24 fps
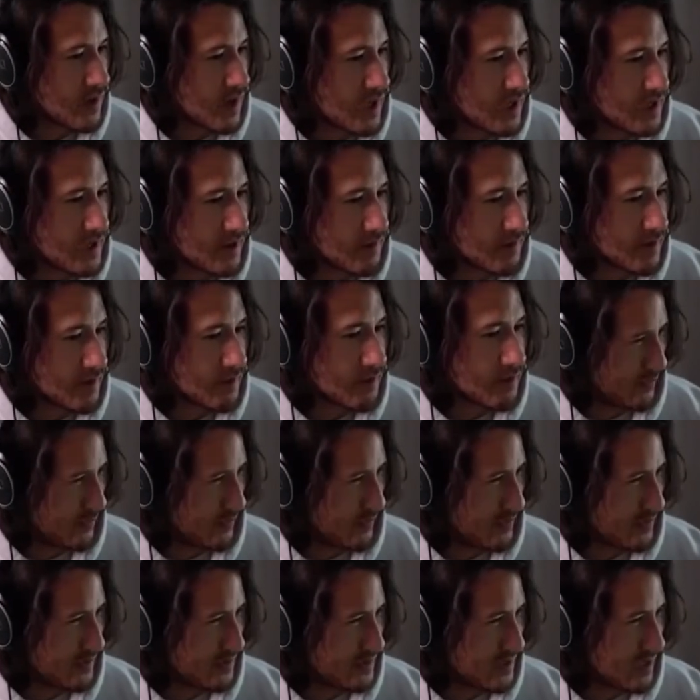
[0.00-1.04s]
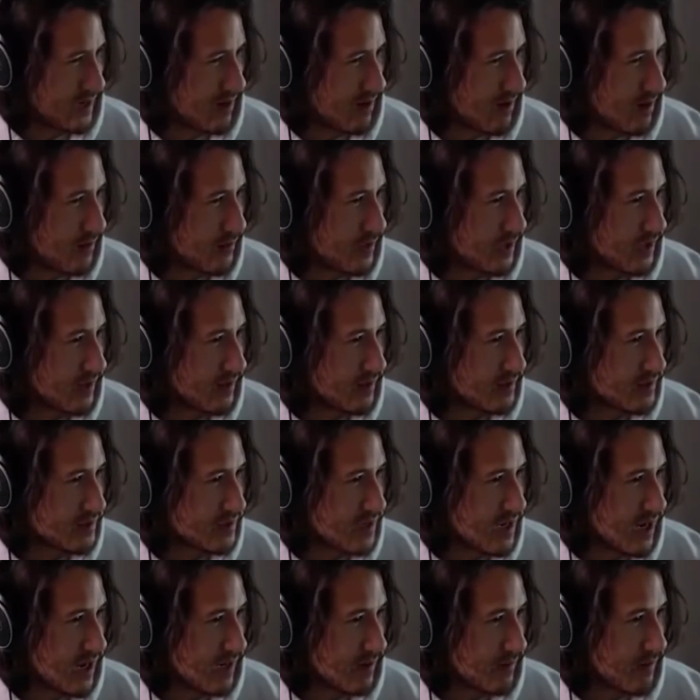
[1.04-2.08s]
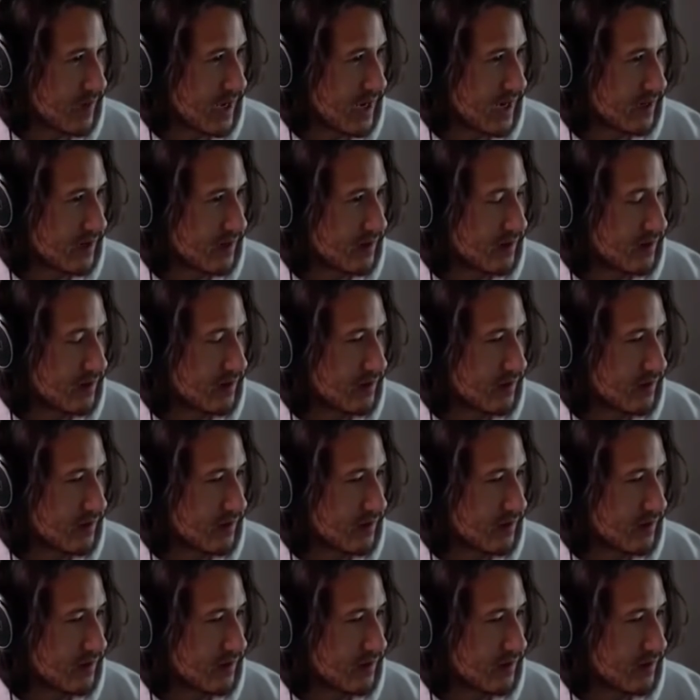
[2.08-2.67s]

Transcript: ahead and I'm going to put this there. I'm going to get this knockback